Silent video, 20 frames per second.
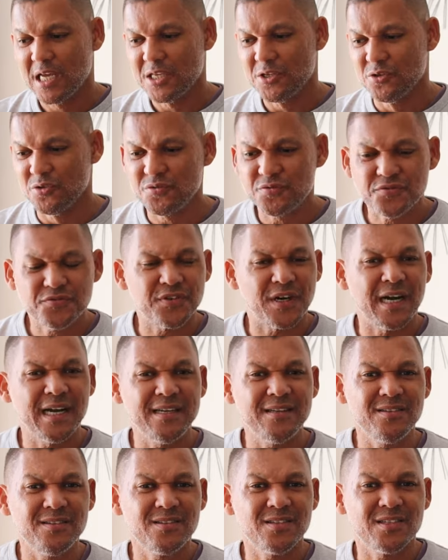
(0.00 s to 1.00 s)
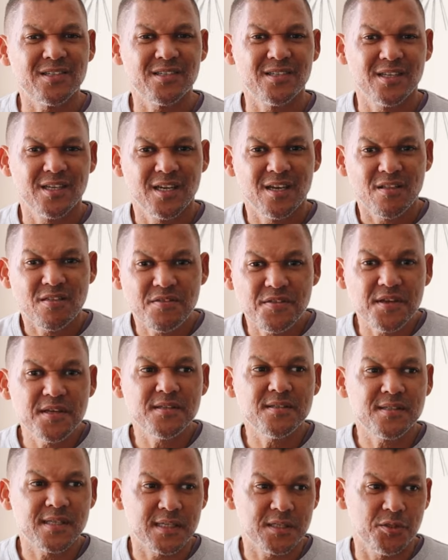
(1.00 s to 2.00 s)
you'll find the
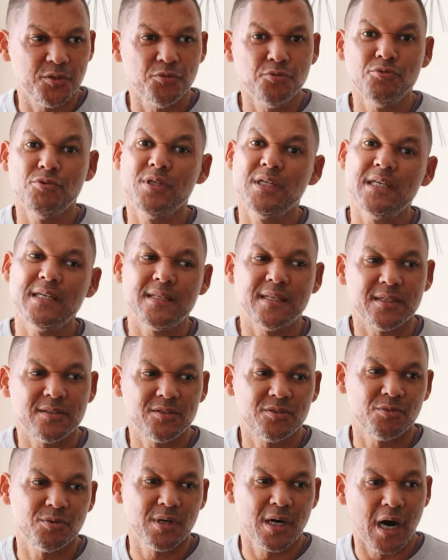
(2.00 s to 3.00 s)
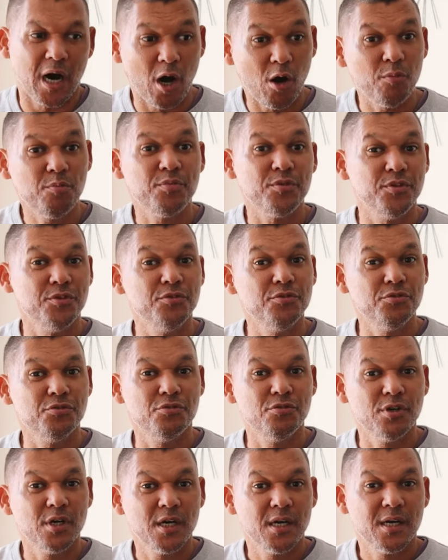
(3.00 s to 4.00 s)
things that you need that will help
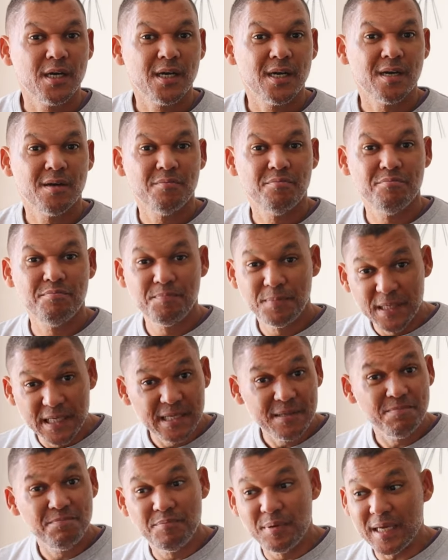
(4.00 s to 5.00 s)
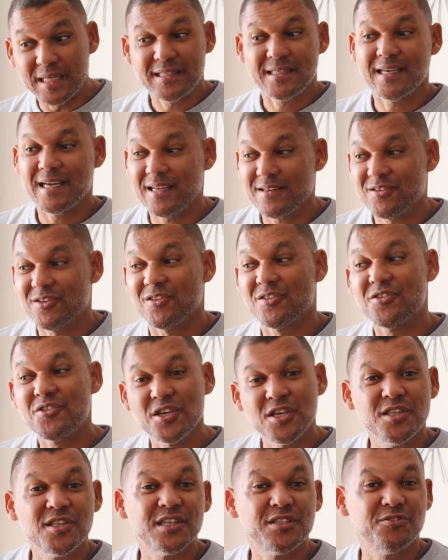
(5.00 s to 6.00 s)
you be better at the
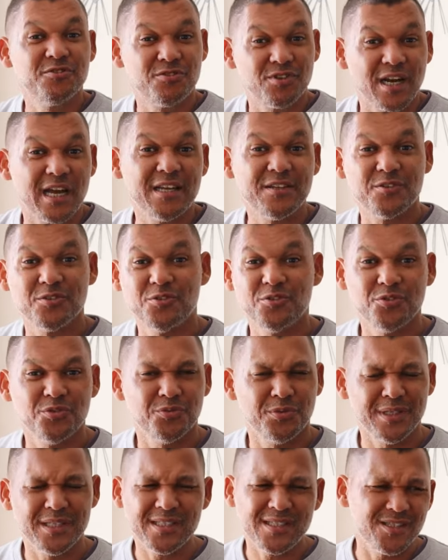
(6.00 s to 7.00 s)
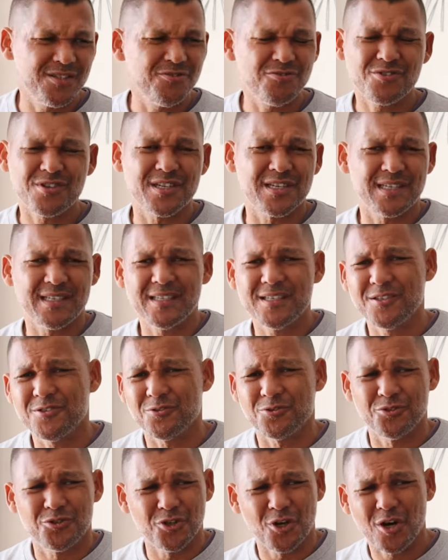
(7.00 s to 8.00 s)
thing that you're trying to do, whether it's in your career,
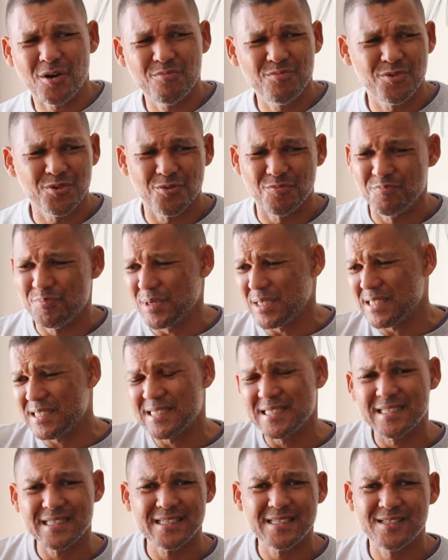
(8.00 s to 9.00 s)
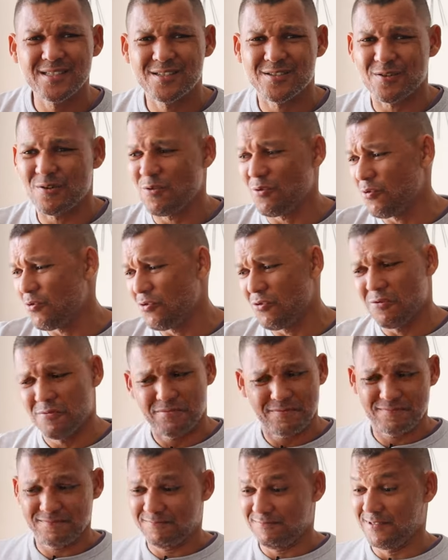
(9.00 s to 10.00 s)
your job, your business, or
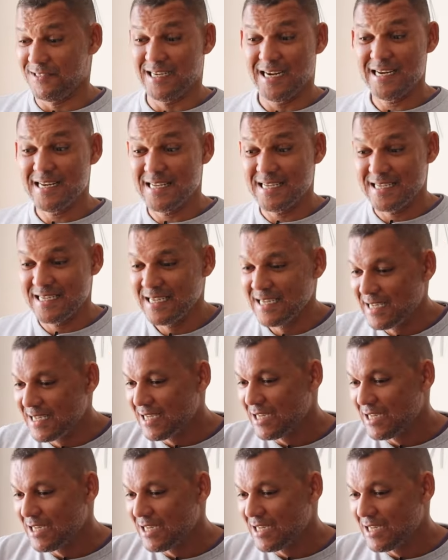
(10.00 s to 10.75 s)
running,